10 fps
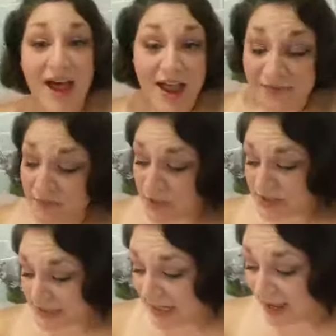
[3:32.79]

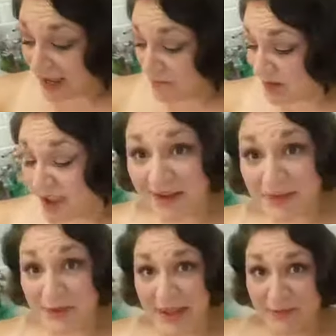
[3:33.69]
Unfortunately, I am not going
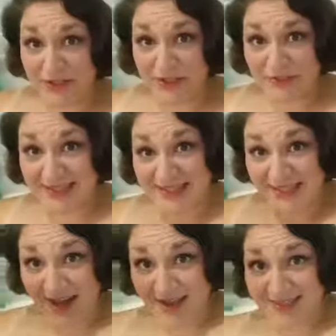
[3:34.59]
to be able to
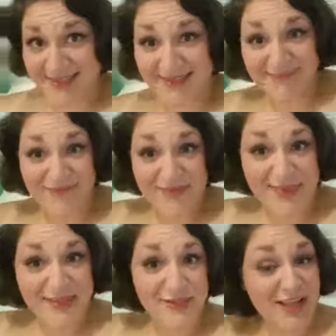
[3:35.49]
discuss
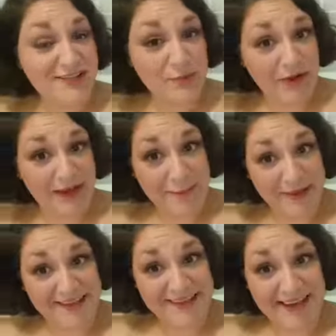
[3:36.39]
the Johnson-Weld
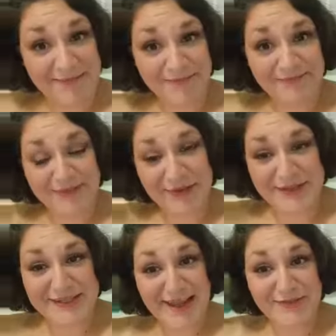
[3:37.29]
campaign tonight. You'll
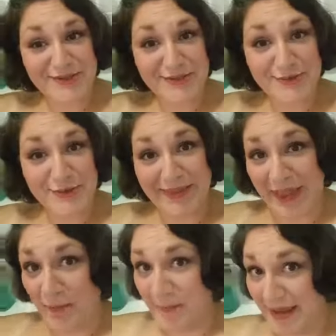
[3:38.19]
just have to do
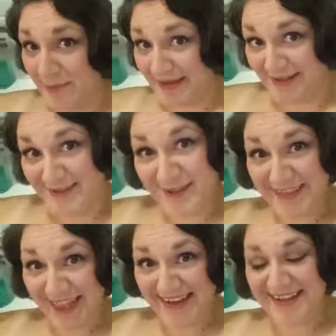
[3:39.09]
without my opinions on
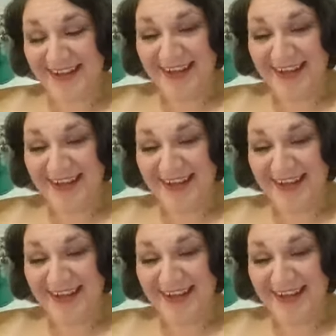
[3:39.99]
that.